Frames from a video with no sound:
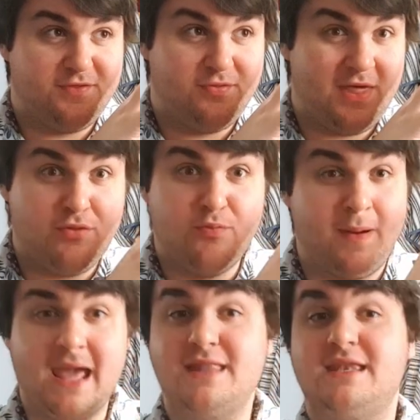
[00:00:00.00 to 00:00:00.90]
the
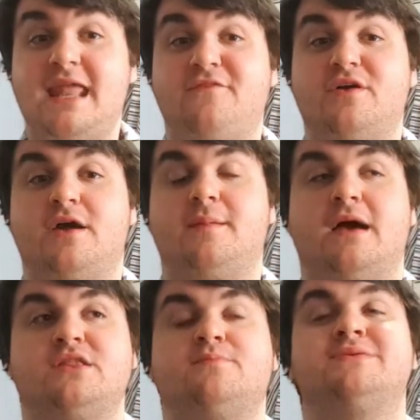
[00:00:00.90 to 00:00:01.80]
players are never going to be
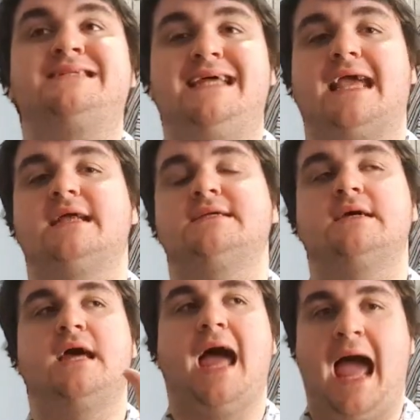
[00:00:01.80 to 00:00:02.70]
able to predict
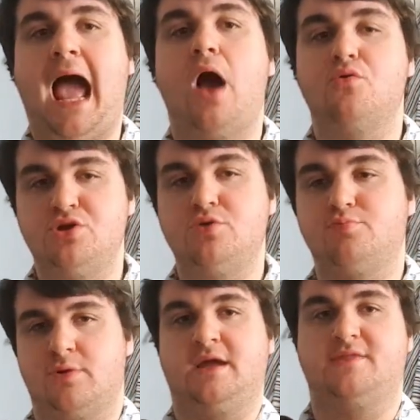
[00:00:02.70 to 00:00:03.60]
how you
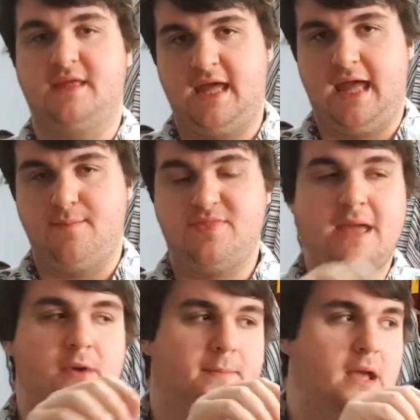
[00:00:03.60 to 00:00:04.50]
break the game.
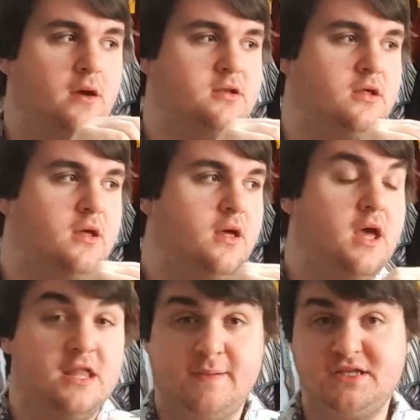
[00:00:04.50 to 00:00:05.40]
They might be able to,
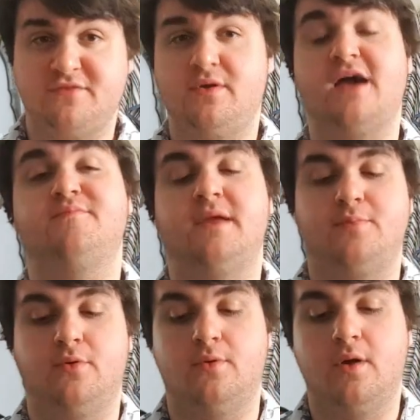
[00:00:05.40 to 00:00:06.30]
especially if you have
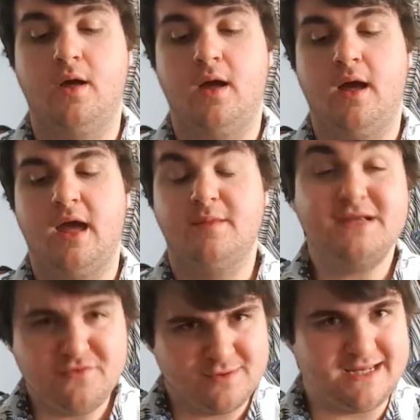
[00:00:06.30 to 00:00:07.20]
people,
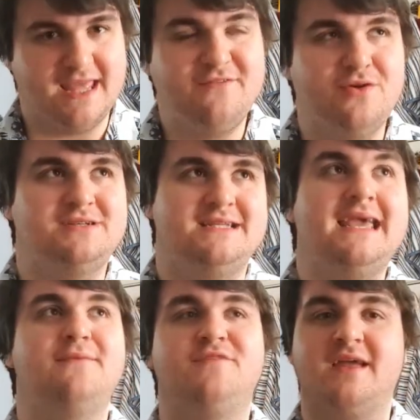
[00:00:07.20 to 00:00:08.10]
especially if you're
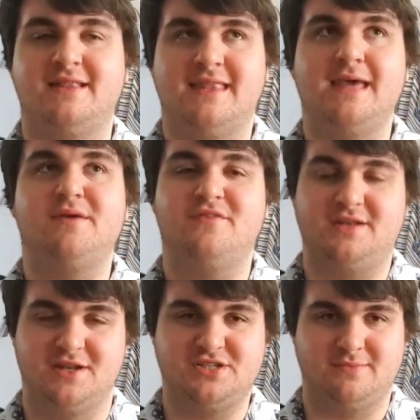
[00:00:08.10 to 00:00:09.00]
DMing for
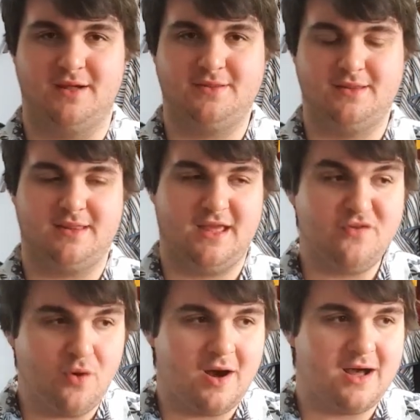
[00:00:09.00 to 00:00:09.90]
Dungeon Masters. If
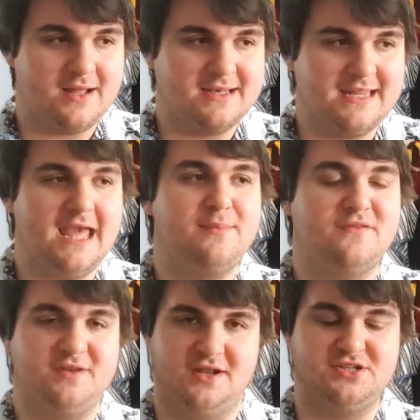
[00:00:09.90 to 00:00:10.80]
you are DMing
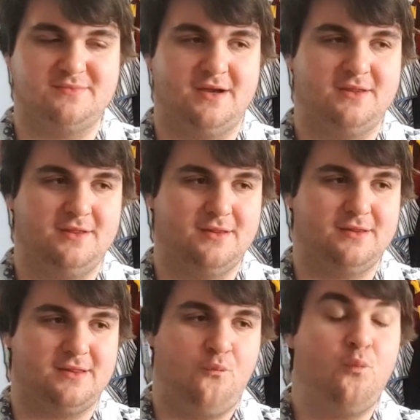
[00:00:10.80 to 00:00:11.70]
for Dungeon
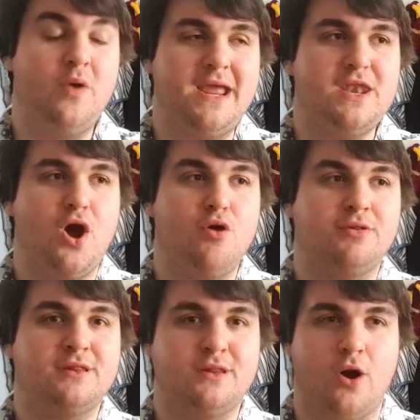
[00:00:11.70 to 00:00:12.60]
Masters, we know
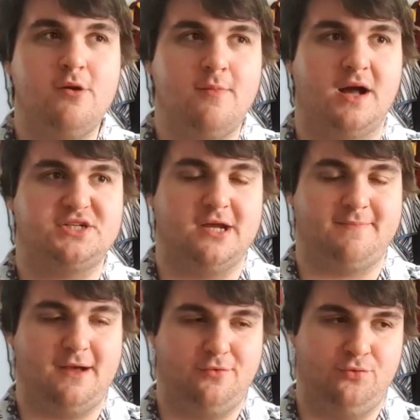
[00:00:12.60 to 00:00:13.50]
so much
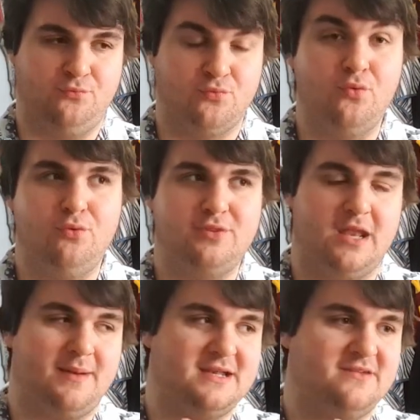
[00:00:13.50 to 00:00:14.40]
about the rules
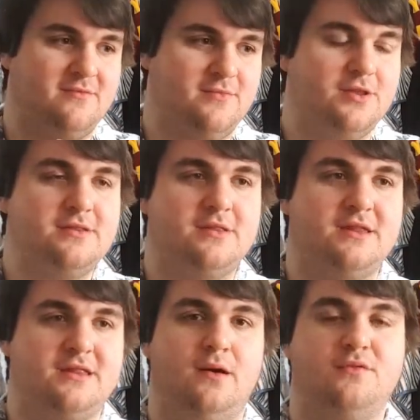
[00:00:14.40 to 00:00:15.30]
and about different monsters
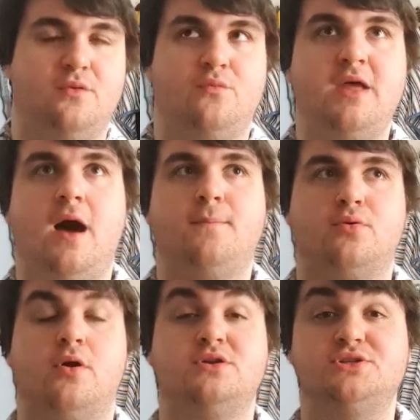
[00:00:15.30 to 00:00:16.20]
ourselves that we are
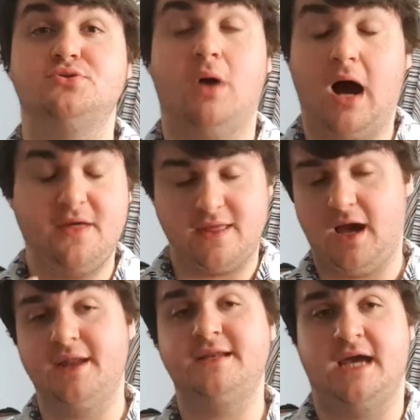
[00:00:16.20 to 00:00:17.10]
prone to, I think
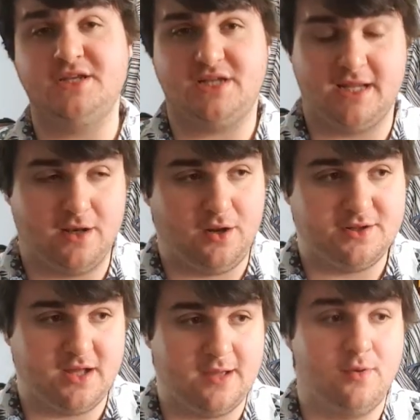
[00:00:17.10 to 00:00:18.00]
unintentionally a lot
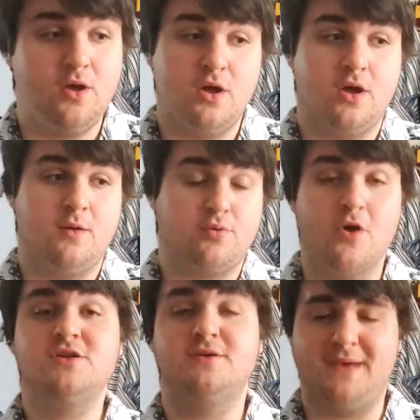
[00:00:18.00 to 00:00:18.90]
of the time,
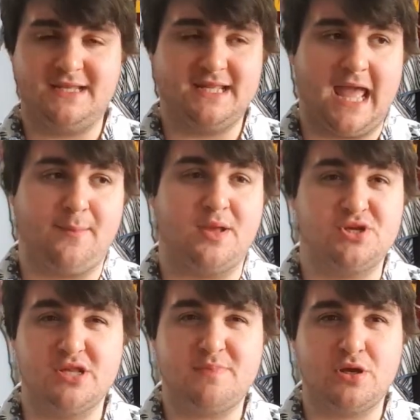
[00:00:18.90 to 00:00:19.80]
prone to metagaming
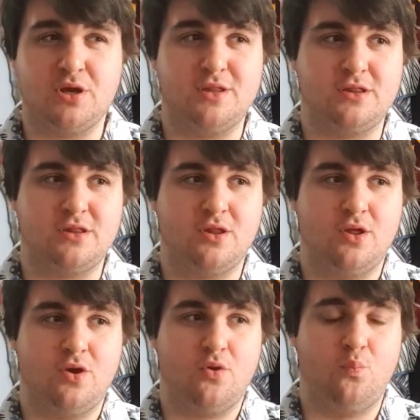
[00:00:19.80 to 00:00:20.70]
just because
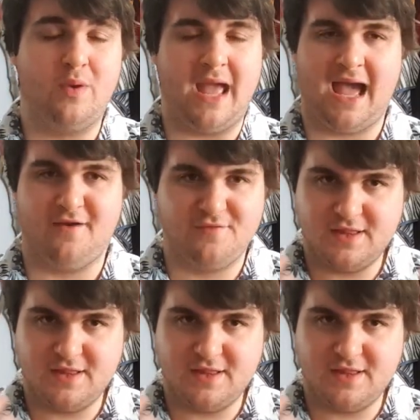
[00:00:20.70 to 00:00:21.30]
we have